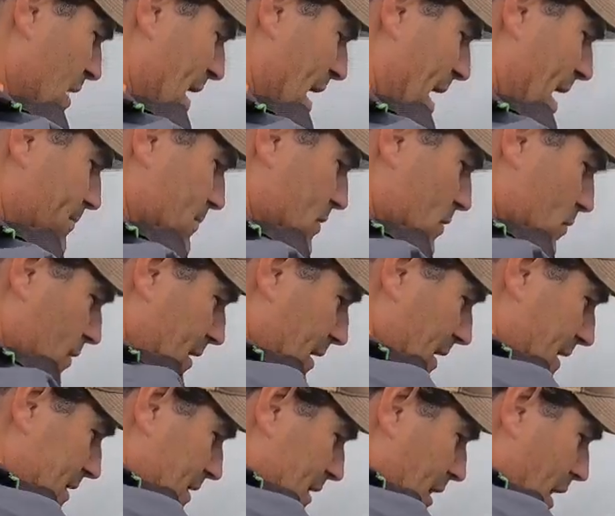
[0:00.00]
what happens when
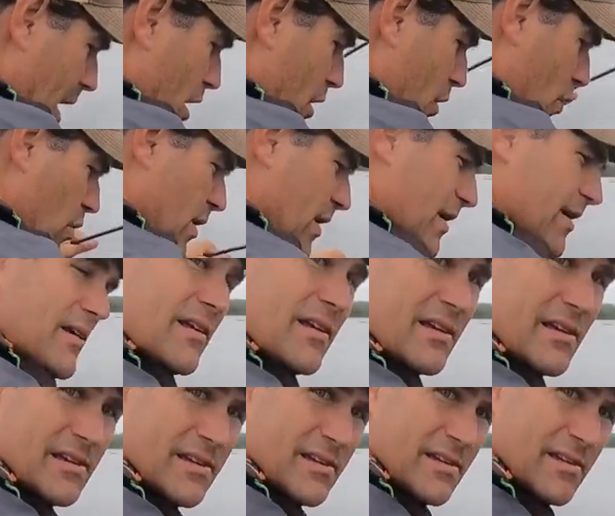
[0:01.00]
it gets low
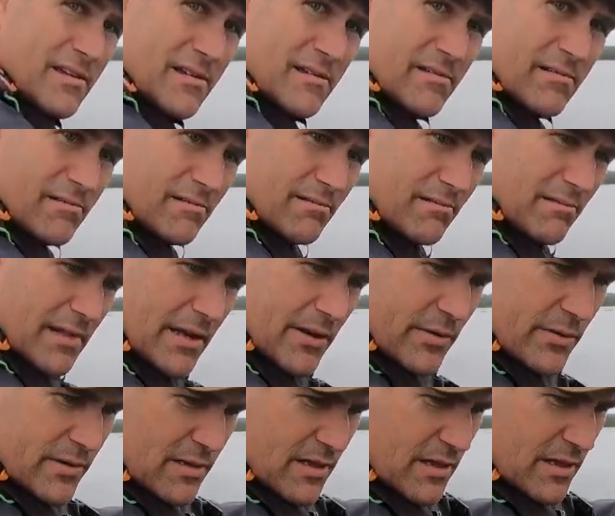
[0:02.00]

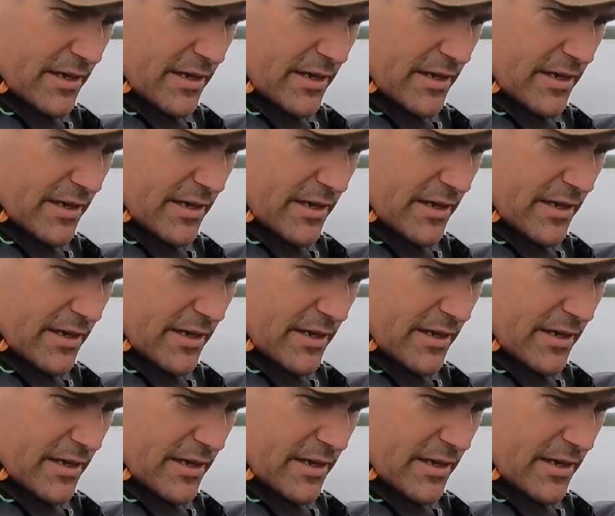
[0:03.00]
and